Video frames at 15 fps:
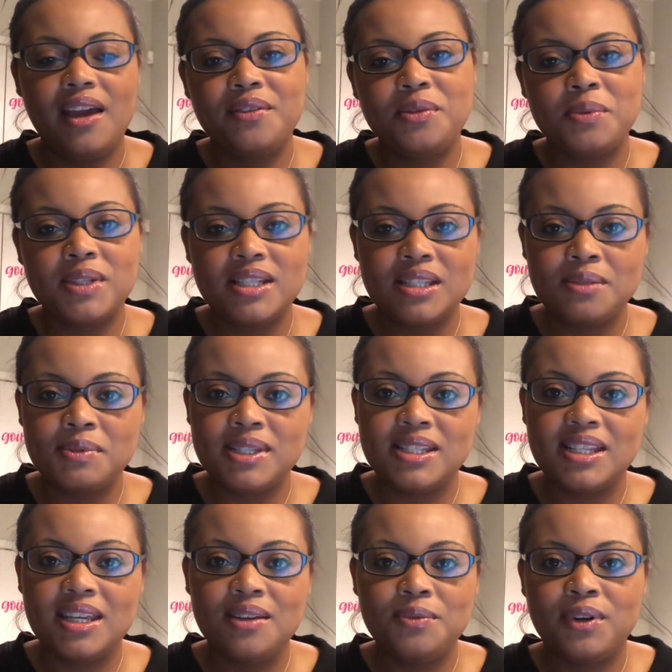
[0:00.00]
Everybody's
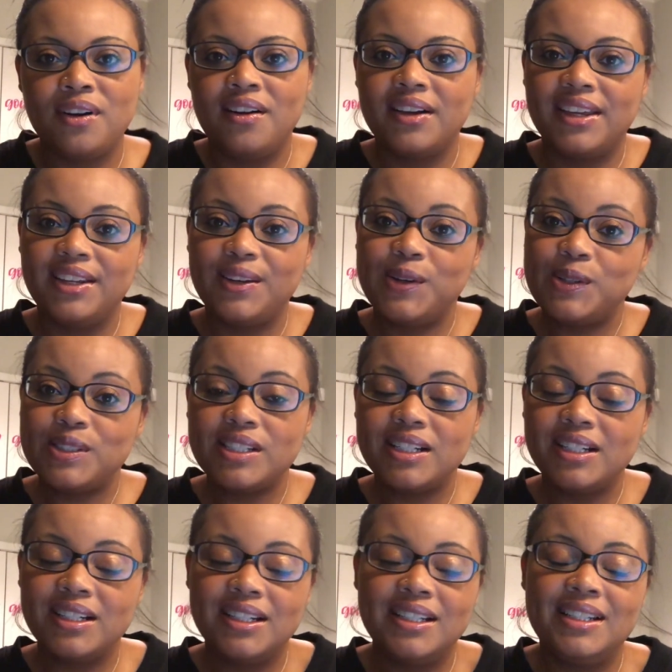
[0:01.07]
busy. We're all getting
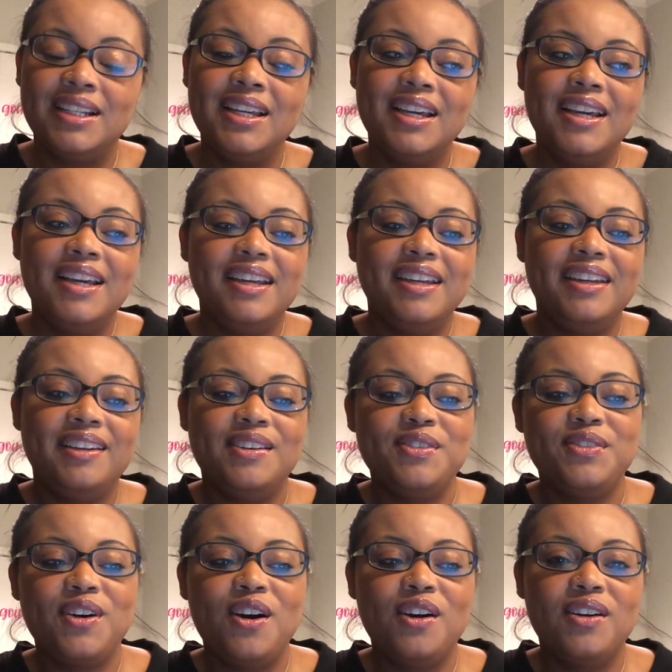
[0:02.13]
older, and, you know,
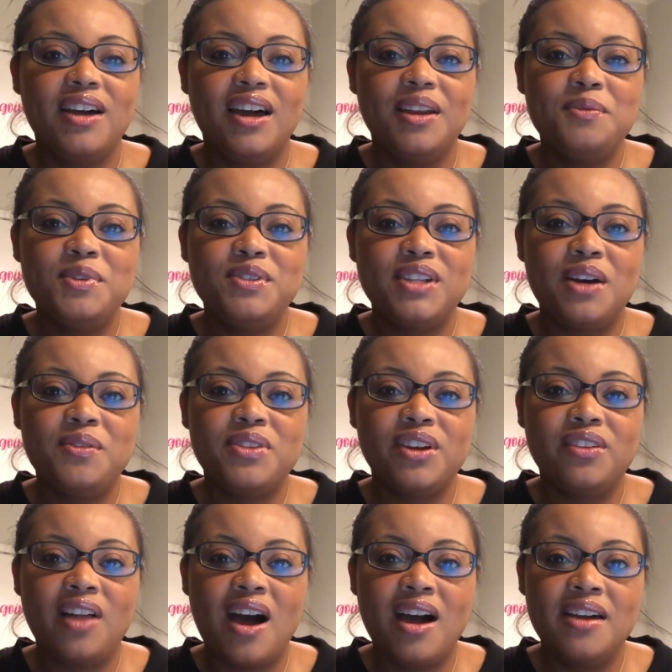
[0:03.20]
we've all kind of moved on with
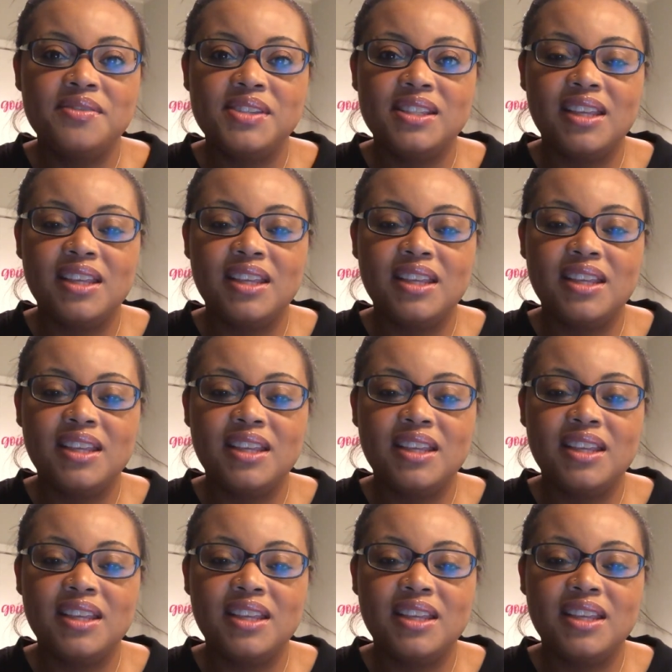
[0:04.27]
our lives.